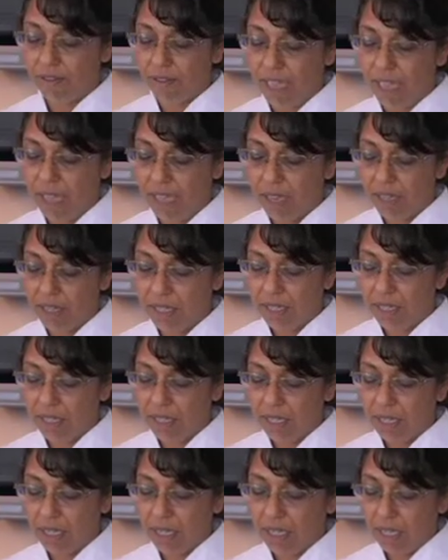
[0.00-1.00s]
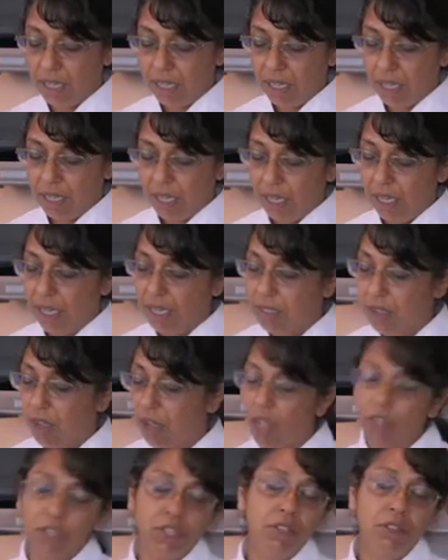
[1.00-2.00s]
that is
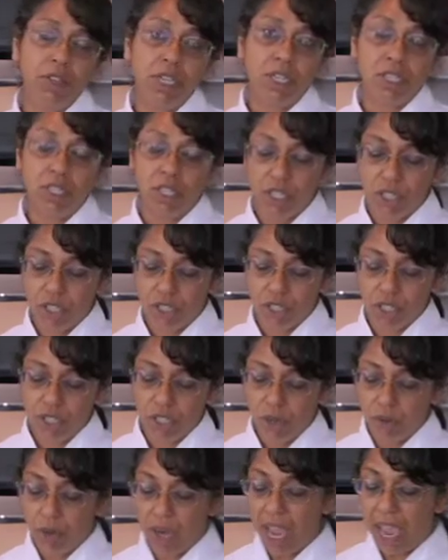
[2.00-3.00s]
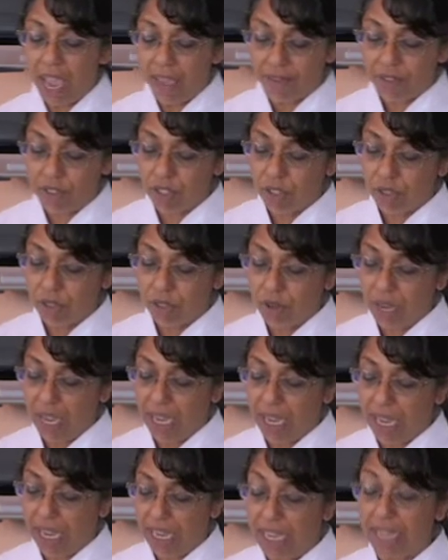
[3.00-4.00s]
all you need to do. You don't have to
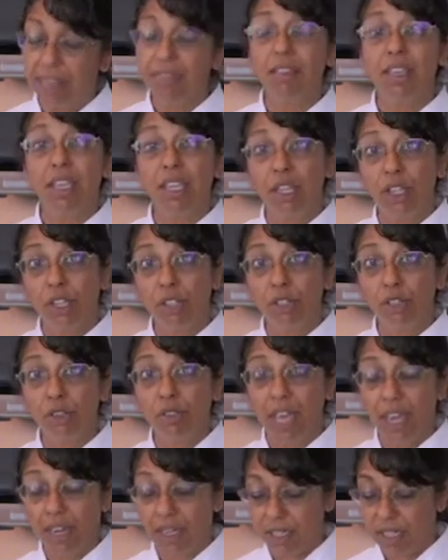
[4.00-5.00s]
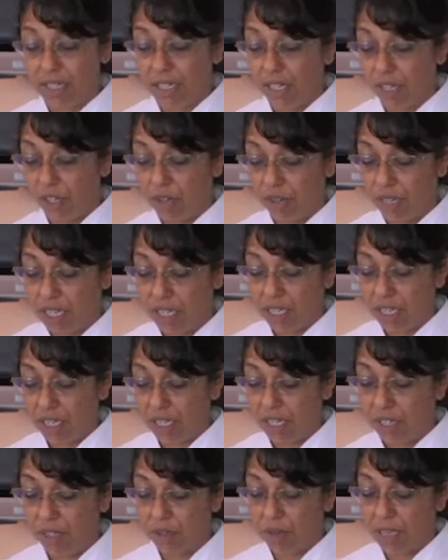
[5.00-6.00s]
include that as an ingredient
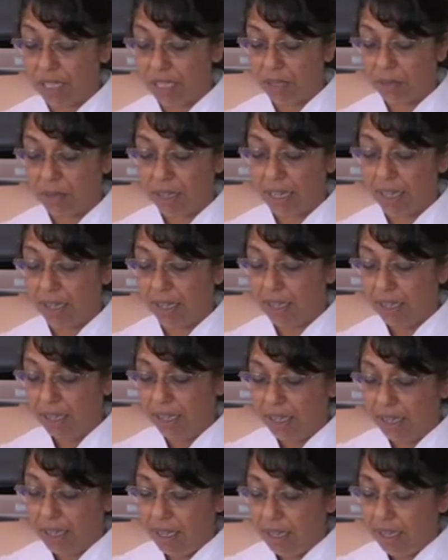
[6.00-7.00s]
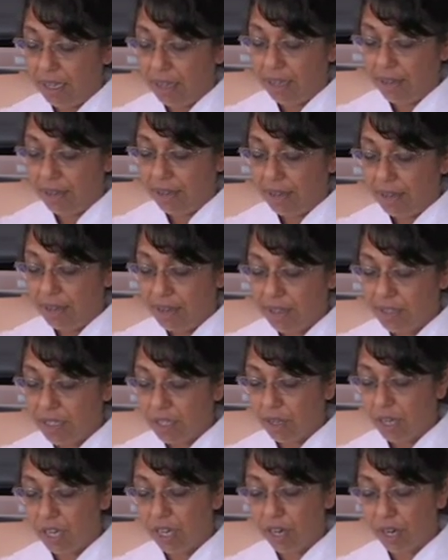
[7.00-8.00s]
in your recipe.
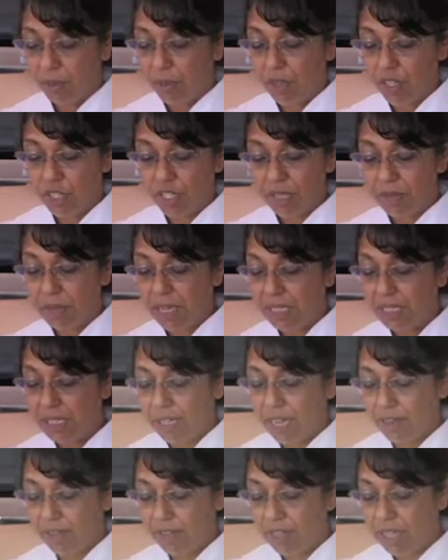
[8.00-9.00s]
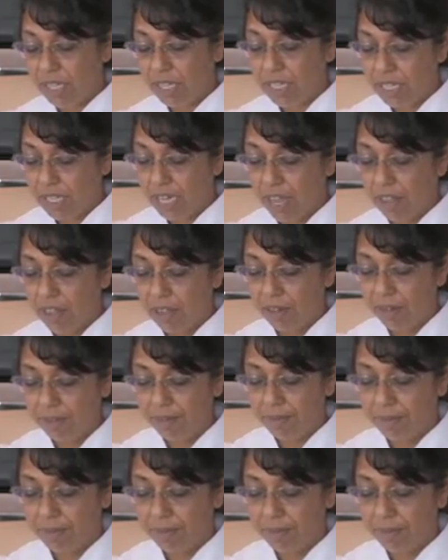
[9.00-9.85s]
So here we're just mixing everything together.